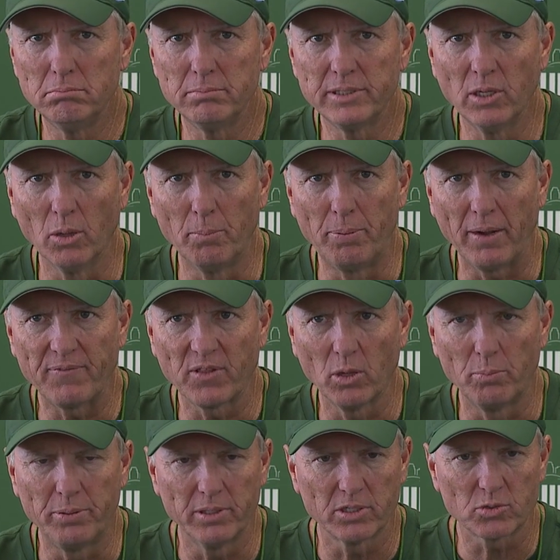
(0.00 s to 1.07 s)
you know, the Buffalo
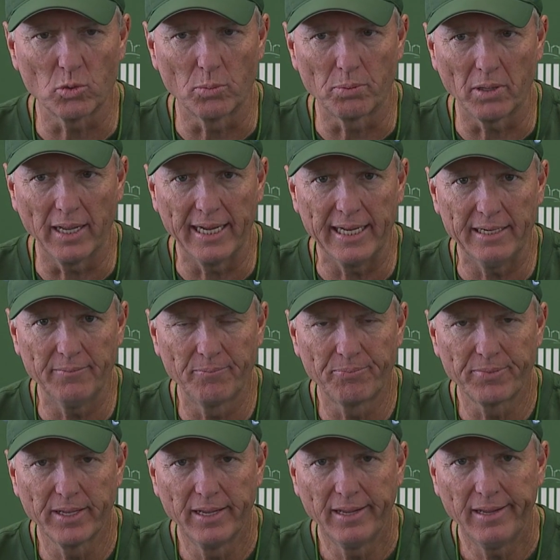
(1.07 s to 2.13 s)
Bills were playing,
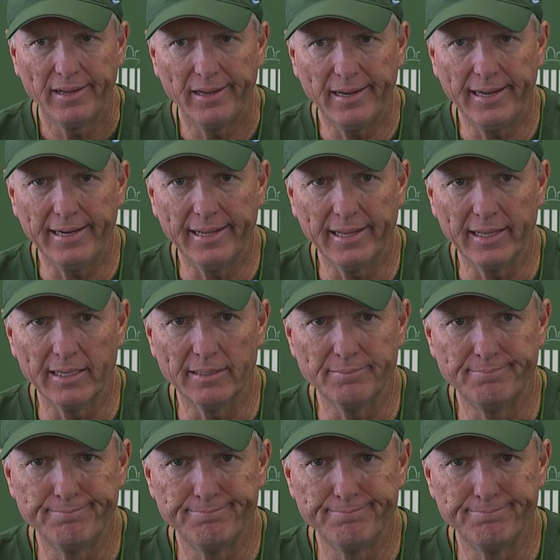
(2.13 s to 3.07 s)
and uh,